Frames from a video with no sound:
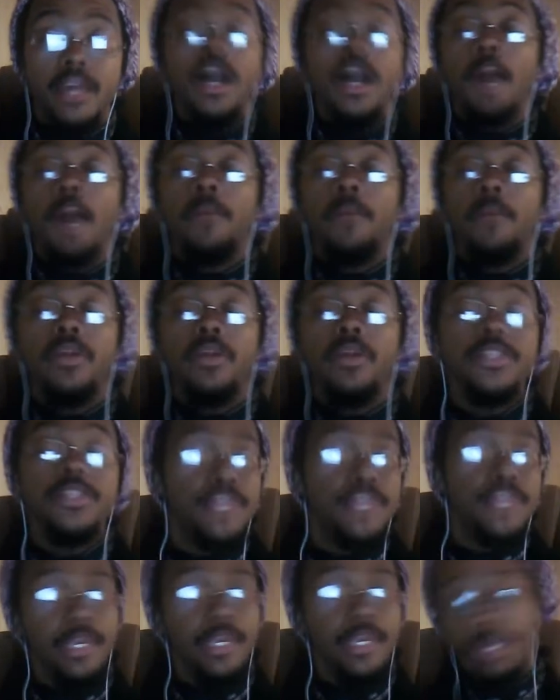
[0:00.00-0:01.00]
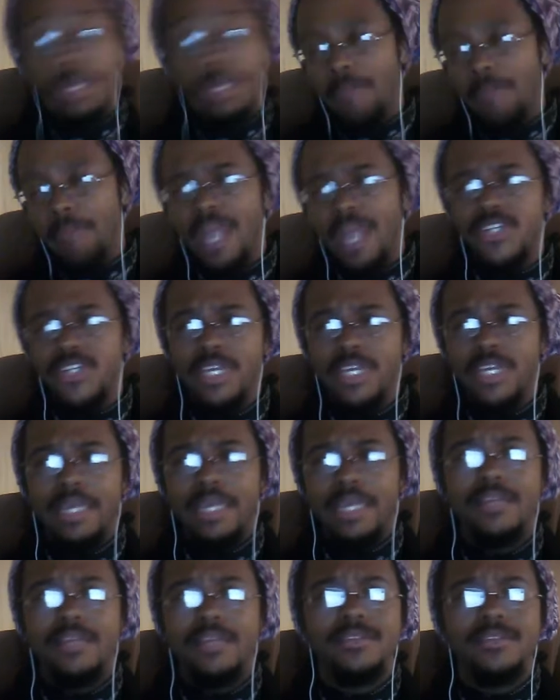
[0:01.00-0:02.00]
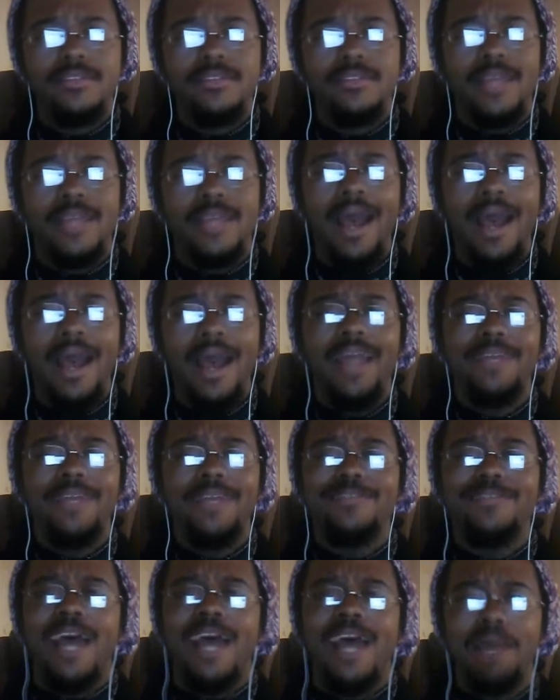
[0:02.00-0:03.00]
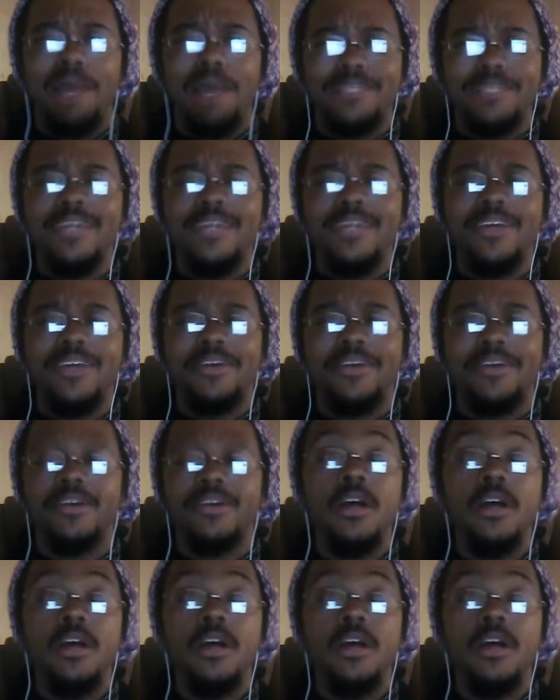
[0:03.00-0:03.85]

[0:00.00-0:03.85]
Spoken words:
Merlin's healing magic is kind of top tier.